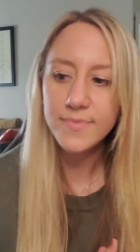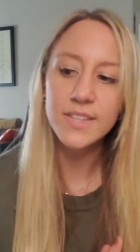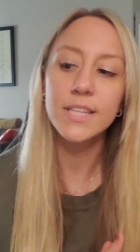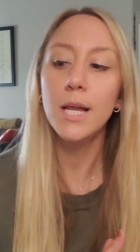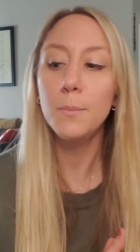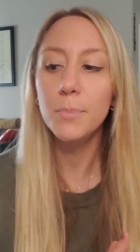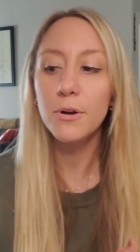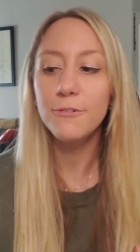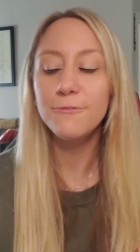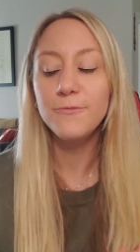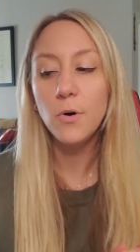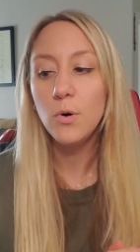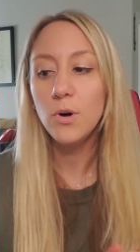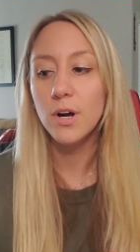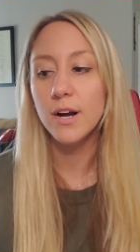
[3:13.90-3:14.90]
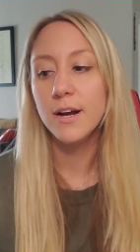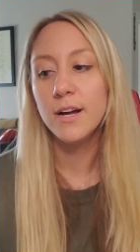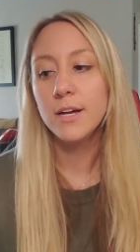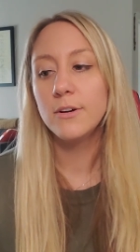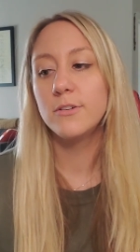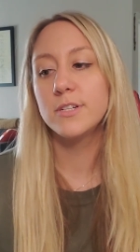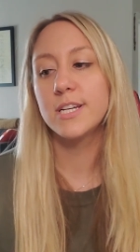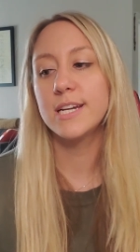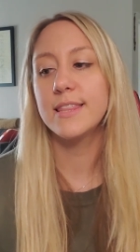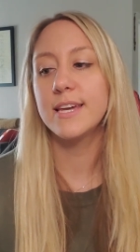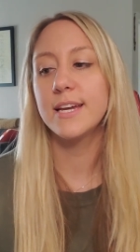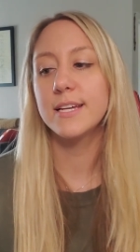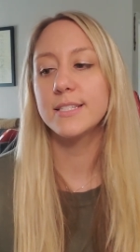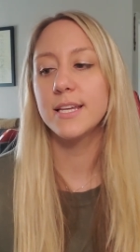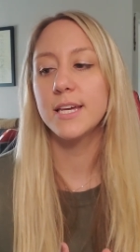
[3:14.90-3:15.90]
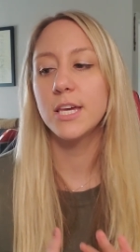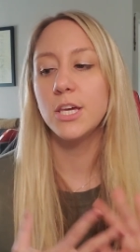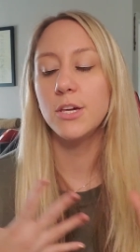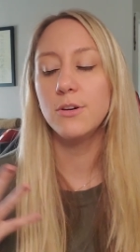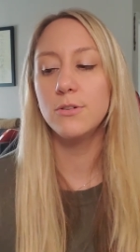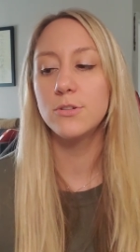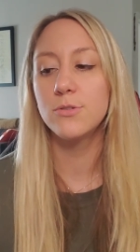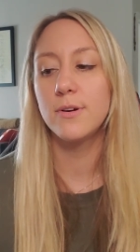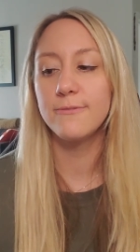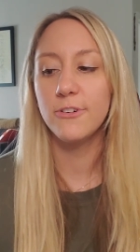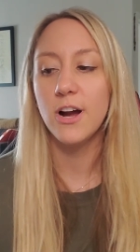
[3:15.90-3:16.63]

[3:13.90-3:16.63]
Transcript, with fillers: Number four, which I think is a huge one